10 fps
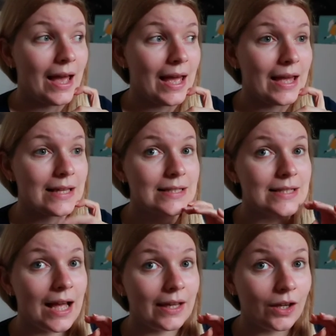
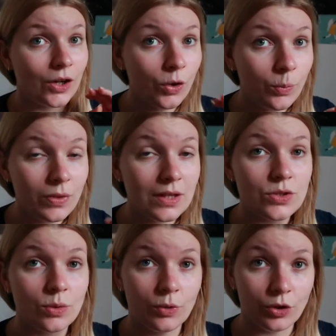And I hope that
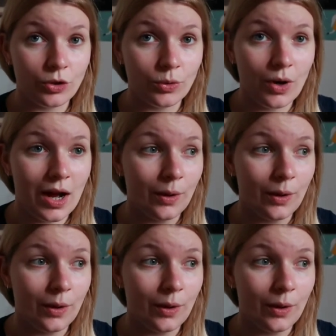tomorrow